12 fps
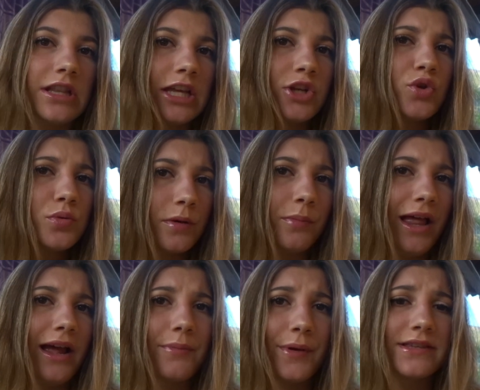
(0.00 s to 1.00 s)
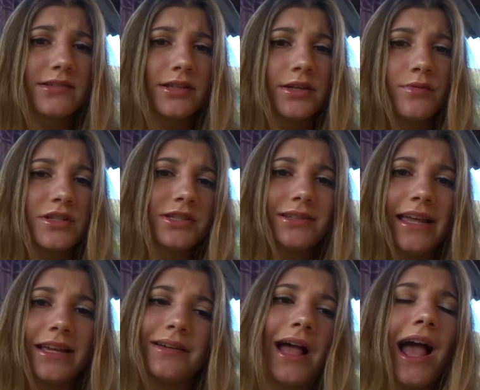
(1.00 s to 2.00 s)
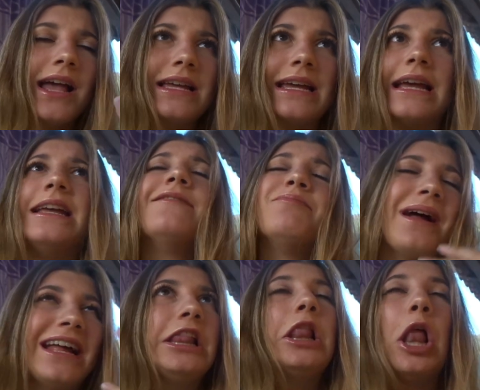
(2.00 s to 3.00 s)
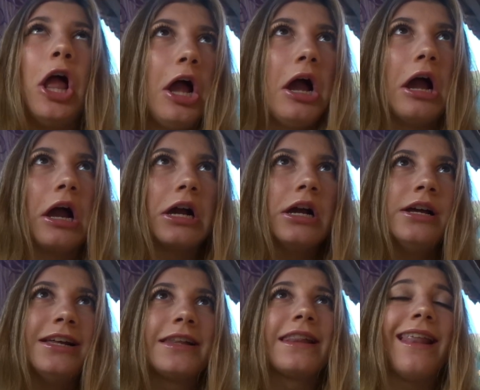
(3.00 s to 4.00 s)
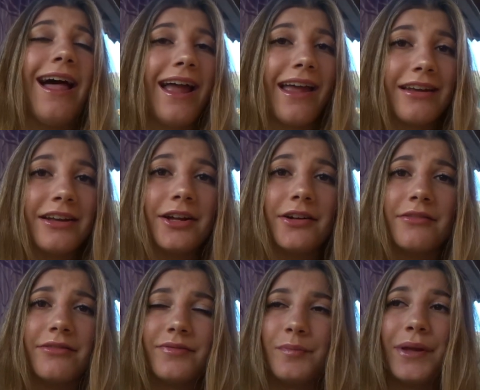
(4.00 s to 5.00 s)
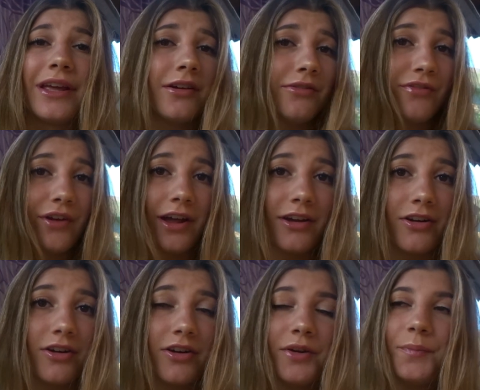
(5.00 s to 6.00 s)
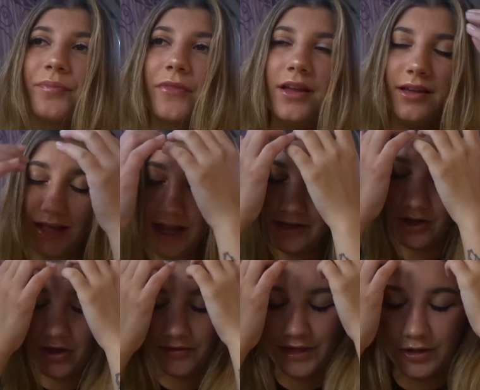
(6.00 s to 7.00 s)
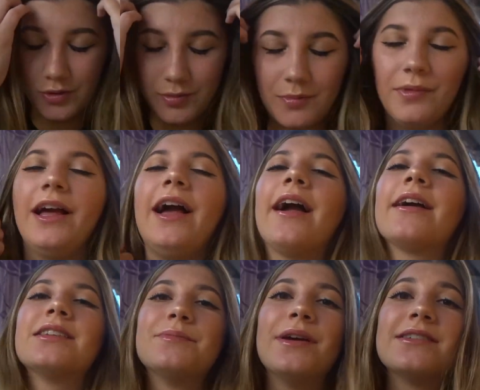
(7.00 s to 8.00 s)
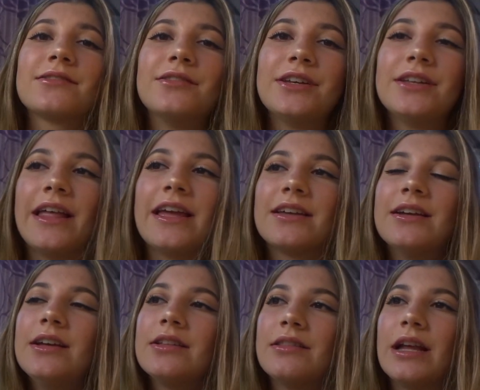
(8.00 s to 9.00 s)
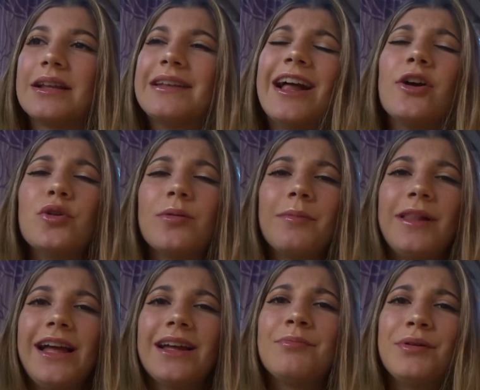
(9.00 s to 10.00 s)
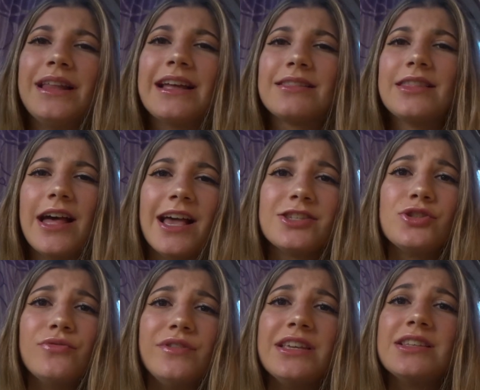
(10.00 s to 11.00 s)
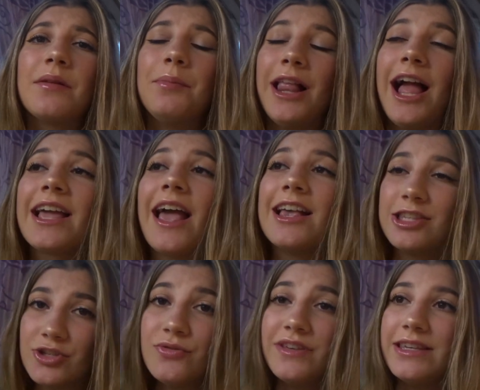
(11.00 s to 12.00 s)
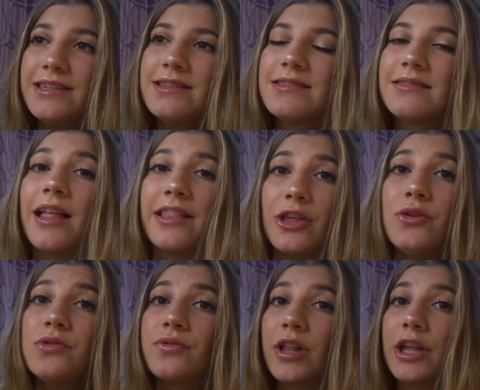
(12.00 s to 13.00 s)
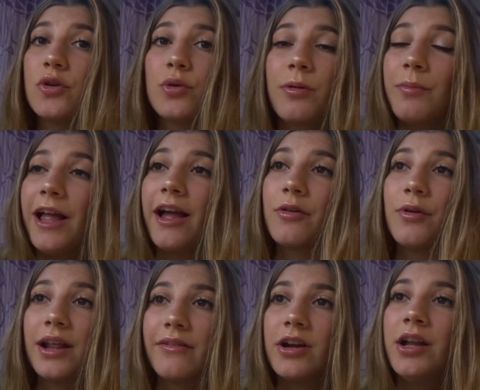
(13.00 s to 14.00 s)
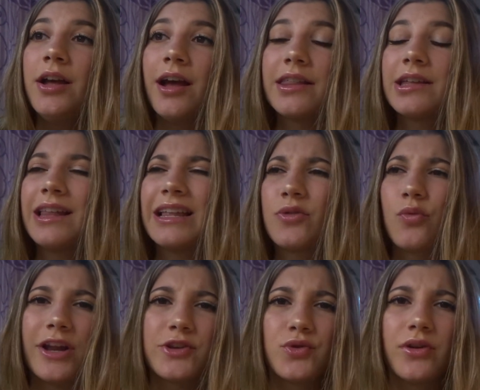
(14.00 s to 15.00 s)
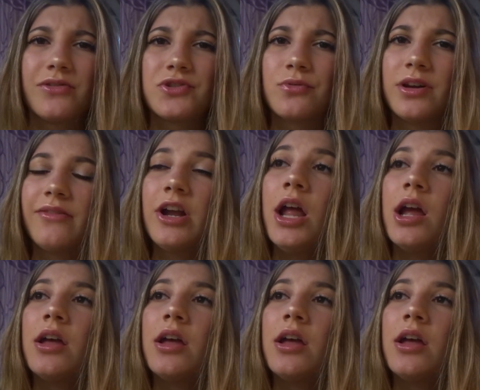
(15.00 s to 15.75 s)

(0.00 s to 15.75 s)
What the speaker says: like an Uber Black basically, which like, in my long line of being a fangirl, I know that Uber Black is basically like not Uber Black, but like the SUVs, the black SUVs that they use for like Uber Black, whatever. I think they're like the Range Rovers or whatever.